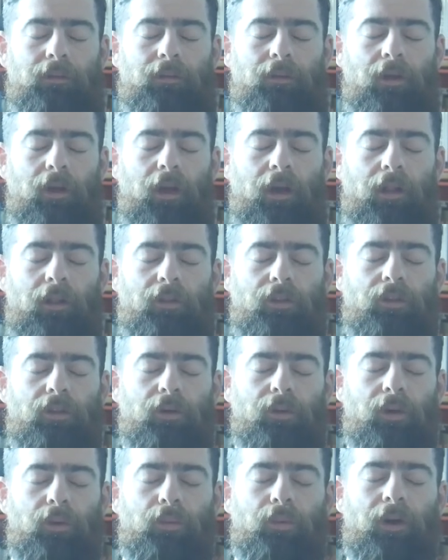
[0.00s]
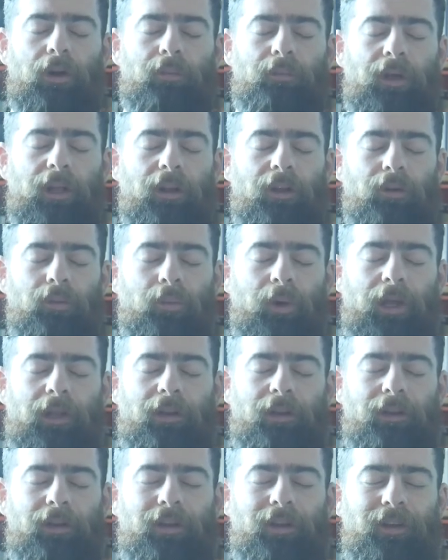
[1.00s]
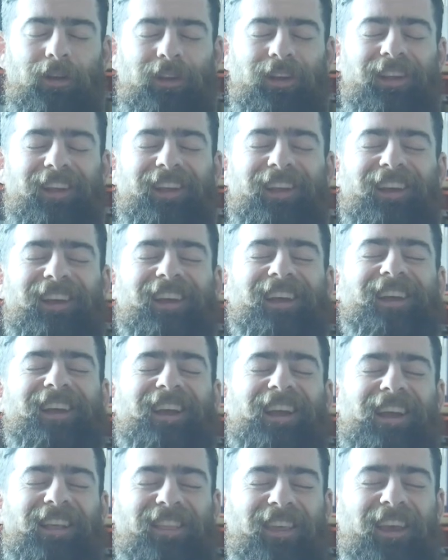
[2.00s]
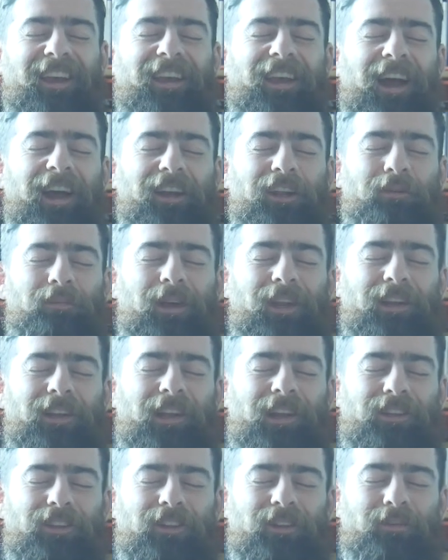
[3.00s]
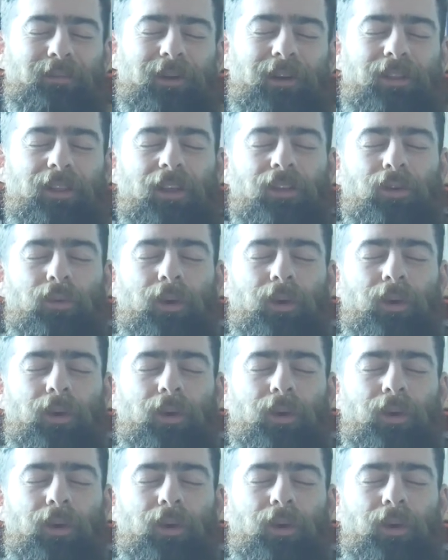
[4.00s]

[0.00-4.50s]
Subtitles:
Alright, let's do a 1 minute weighted... It's like a guided meditation, but it's a